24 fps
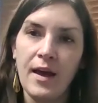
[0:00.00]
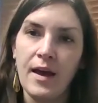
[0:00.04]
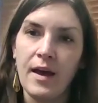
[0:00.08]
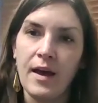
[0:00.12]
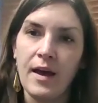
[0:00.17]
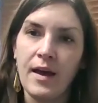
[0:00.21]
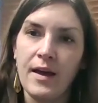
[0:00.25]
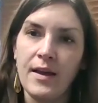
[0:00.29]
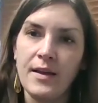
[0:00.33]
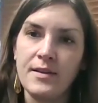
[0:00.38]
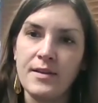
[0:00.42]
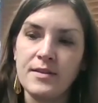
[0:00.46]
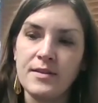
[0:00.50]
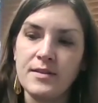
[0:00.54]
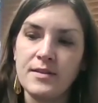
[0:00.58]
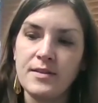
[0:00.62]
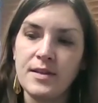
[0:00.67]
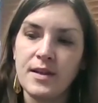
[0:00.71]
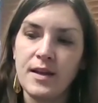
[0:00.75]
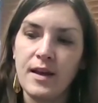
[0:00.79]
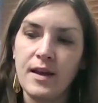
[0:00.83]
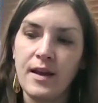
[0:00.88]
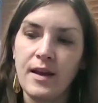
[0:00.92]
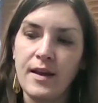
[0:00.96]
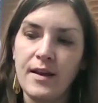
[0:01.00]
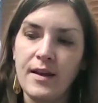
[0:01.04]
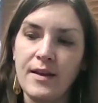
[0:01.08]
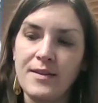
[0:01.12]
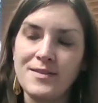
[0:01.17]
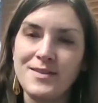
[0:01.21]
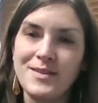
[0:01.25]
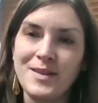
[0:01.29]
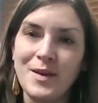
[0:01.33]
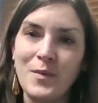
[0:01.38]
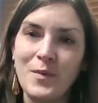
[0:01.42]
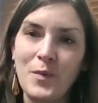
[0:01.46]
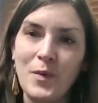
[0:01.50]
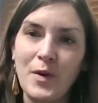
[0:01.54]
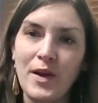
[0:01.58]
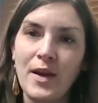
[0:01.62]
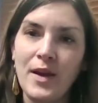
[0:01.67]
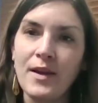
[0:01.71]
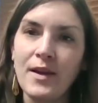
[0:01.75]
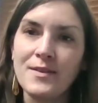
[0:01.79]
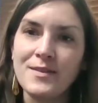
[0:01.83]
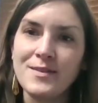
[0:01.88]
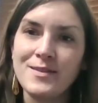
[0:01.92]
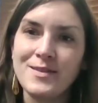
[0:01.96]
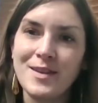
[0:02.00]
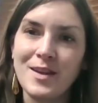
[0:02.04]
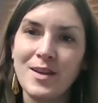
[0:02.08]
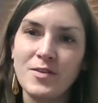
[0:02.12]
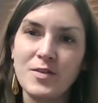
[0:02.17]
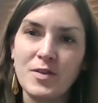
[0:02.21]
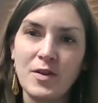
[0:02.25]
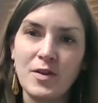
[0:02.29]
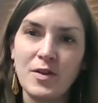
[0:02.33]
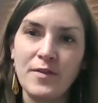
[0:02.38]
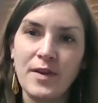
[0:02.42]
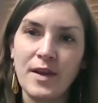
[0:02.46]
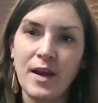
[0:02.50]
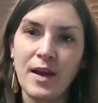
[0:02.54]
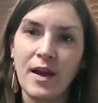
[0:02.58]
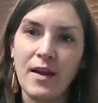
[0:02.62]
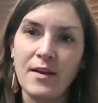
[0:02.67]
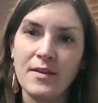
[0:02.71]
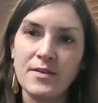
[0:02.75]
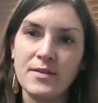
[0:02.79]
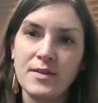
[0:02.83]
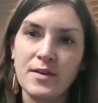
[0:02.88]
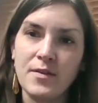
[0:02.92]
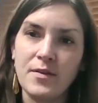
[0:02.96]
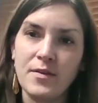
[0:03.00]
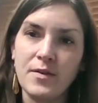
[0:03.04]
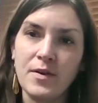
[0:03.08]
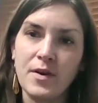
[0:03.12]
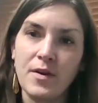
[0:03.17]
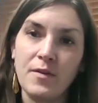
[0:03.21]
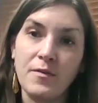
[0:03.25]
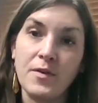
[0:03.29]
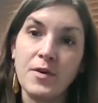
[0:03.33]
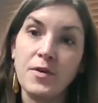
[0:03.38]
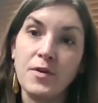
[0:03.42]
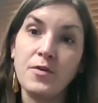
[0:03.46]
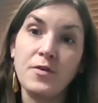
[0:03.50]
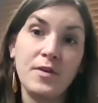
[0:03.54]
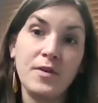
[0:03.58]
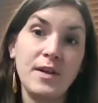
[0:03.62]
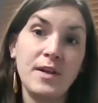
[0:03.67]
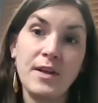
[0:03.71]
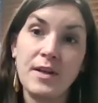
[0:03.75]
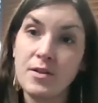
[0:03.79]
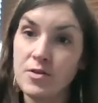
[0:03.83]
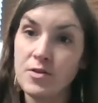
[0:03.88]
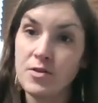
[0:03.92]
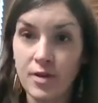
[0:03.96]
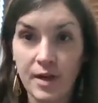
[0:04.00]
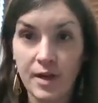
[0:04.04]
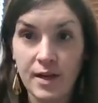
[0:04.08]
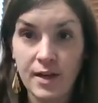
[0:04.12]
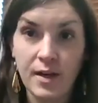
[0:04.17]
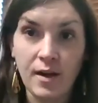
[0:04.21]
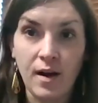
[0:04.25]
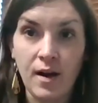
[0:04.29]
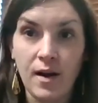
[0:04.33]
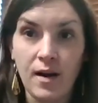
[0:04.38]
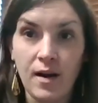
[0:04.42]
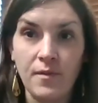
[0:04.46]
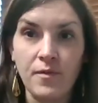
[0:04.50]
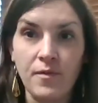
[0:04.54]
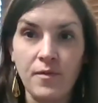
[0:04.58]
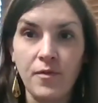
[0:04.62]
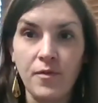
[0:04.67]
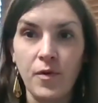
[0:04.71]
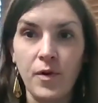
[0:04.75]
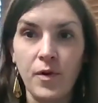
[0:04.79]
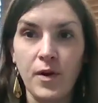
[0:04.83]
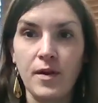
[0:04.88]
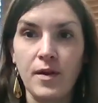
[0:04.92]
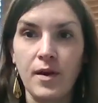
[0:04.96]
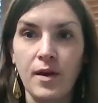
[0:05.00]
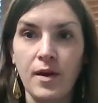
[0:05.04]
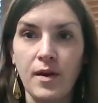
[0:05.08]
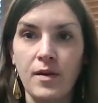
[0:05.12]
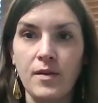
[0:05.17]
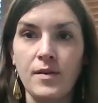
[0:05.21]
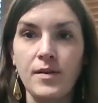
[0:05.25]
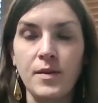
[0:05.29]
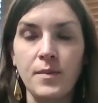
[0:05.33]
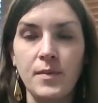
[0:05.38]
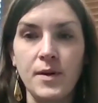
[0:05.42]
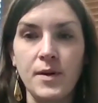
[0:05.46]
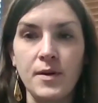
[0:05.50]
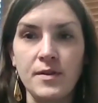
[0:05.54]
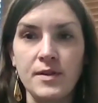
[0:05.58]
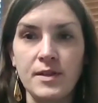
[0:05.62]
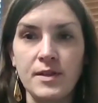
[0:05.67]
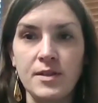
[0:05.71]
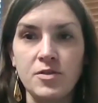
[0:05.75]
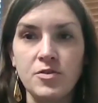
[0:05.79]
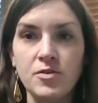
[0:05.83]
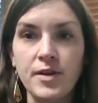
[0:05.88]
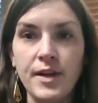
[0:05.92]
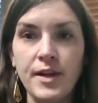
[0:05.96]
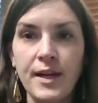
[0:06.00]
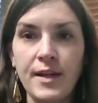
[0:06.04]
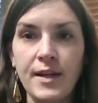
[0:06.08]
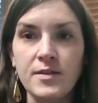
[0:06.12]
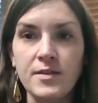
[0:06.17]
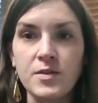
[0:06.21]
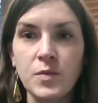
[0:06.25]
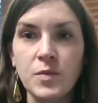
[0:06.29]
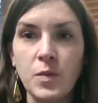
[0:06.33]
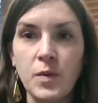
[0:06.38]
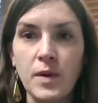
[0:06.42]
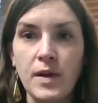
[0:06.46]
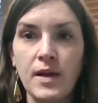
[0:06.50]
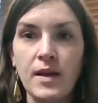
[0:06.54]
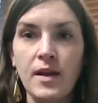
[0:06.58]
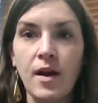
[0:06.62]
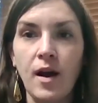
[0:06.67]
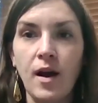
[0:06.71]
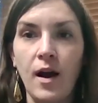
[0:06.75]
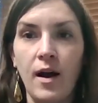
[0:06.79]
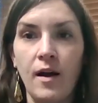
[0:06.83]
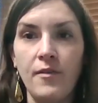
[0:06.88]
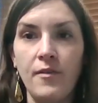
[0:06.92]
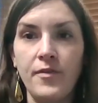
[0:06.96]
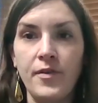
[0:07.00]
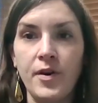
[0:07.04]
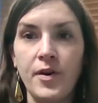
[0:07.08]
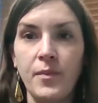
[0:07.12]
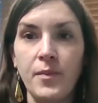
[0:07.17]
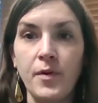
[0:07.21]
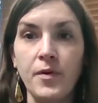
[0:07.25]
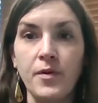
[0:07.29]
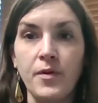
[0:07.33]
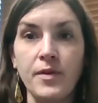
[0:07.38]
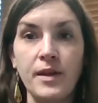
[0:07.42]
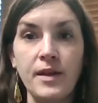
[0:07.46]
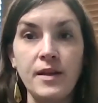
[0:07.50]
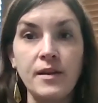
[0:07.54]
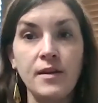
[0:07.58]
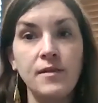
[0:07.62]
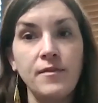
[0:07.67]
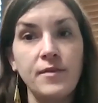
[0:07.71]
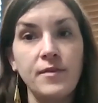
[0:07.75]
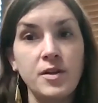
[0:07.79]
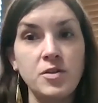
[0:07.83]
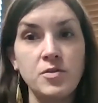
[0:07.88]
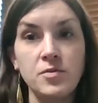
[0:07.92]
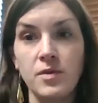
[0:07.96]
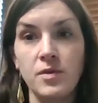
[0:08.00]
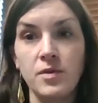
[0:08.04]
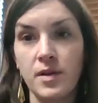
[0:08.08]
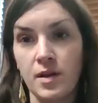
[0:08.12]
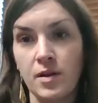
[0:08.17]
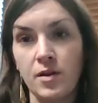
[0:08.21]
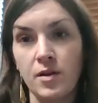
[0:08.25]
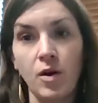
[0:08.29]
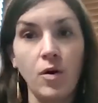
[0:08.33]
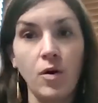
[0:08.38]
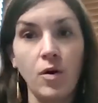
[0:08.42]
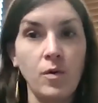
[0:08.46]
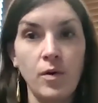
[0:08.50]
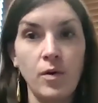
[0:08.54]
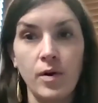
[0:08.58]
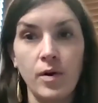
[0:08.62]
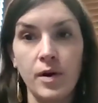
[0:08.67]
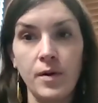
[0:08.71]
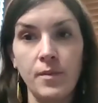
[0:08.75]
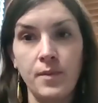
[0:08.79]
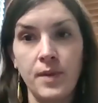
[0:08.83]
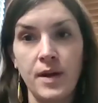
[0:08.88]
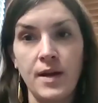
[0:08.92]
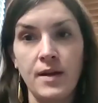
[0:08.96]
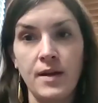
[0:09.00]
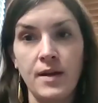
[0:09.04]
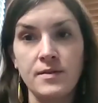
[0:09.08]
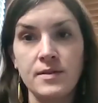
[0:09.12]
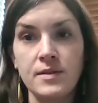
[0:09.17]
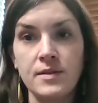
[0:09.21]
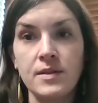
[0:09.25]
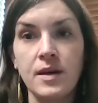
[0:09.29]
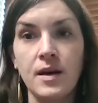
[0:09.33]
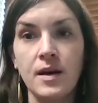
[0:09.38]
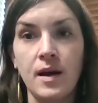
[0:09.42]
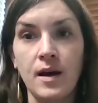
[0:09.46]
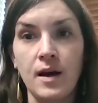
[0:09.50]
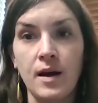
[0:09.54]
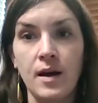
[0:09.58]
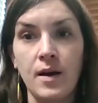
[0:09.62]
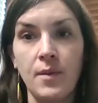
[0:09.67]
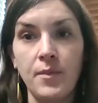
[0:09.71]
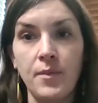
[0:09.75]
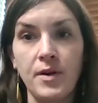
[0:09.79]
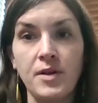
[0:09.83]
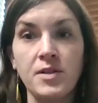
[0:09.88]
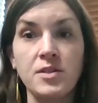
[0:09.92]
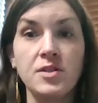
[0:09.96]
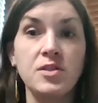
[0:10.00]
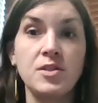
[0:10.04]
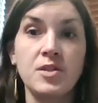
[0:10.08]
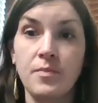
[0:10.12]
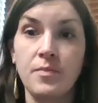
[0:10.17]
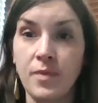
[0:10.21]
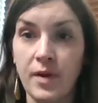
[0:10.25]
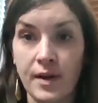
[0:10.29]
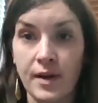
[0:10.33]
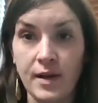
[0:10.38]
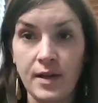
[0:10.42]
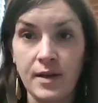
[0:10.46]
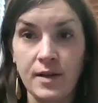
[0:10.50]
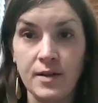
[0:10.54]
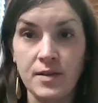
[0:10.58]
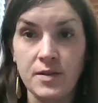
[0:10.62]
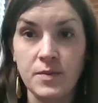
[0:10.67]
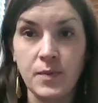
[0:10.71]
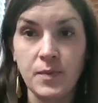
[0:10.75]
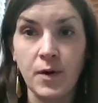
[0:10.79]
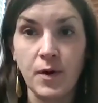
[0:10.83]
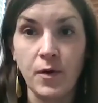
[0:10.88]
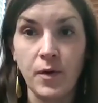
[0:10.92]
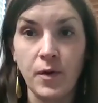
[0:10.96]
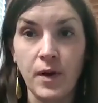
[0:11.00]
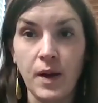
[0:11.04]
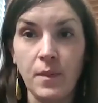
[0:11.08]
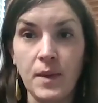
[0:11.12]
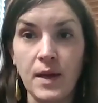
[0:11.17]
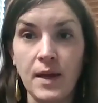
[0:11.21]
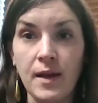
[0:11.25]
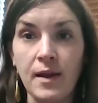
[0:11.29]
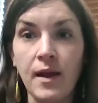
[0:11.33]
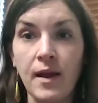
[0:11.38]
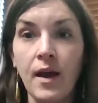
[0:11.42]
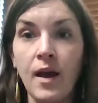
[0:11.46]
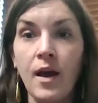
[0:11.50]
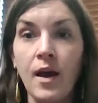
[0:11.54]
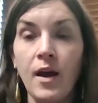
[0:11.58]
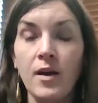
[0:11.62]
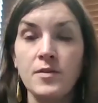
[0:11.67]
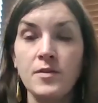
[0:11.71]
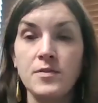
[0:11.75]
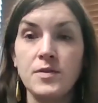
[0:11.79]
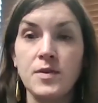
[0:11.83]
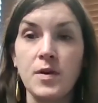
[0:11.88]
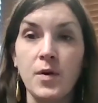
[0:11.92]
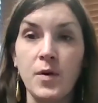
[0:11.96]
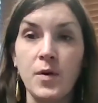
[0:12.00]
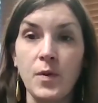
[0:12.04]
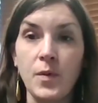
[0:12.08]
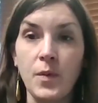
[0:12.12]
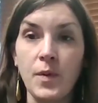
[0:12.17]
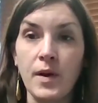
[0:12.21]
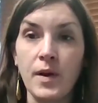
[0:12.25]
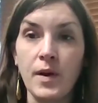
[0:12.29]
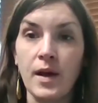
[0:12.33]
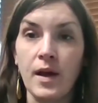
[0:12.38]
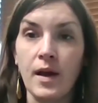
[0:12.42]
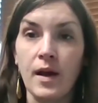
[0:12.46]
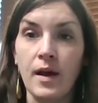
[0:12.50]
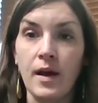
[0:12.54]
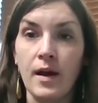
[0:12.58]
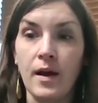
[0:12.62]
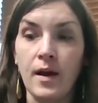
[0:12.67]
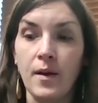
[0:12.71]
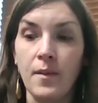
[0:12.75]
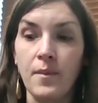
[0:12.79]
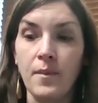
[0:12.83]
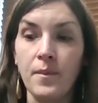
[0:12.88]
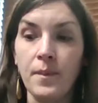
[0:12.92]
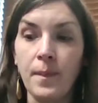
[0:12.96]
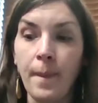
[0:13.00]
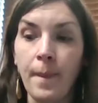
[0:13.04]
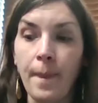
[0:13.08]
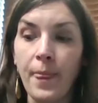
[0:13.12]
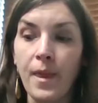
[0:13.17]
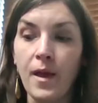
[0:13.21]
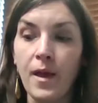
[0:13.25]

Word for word: and in some ways serving as a, a, recruiting and training arm for the, the building trades, we offer both individual and cohort based uh, apprenticeship readiness programming. So, um,